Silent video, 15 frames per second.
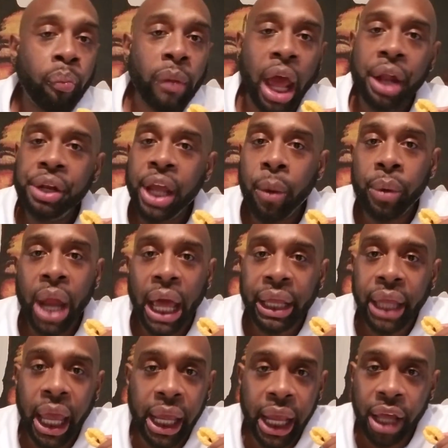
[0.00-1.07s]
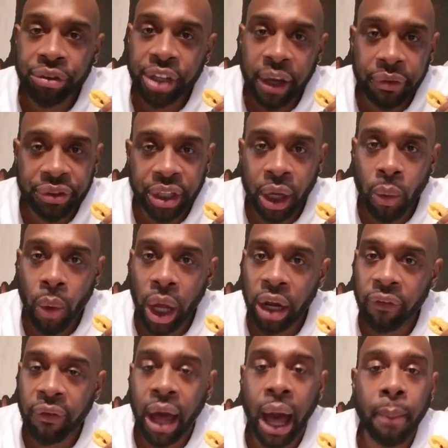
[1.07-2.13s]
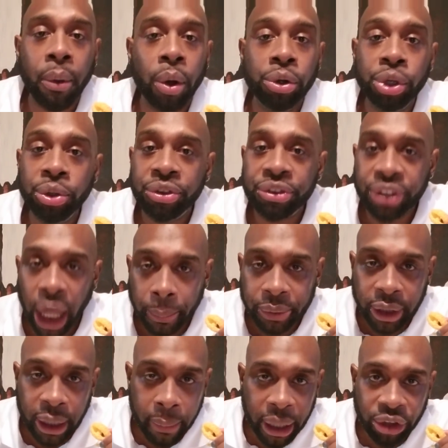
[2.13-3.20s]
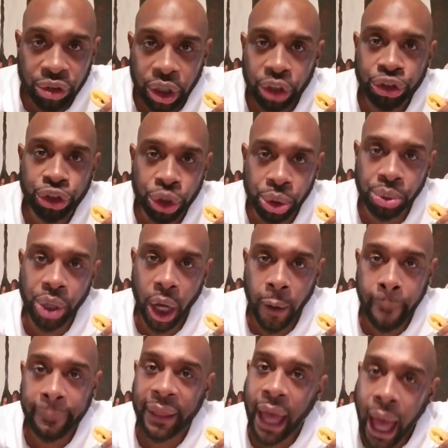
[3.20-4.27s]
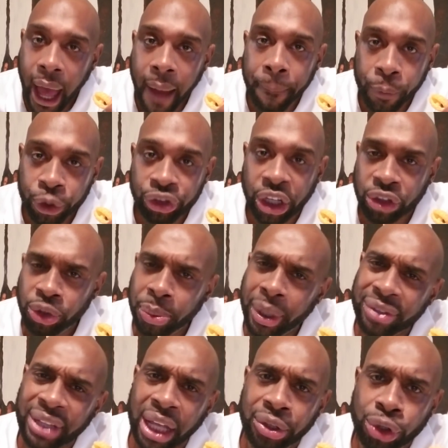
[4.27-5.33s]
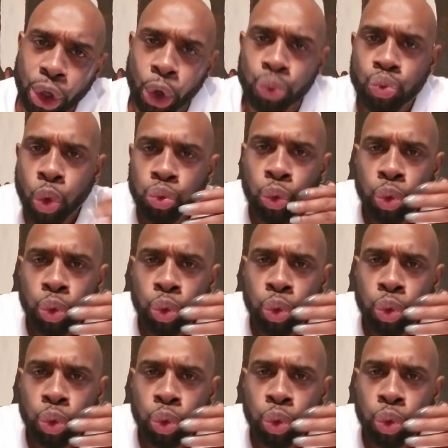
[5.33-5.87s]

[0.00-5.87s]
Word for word: And then when I can't answer every single one of them, I'm going to do something to make sure that you know that I appreciate you because I do.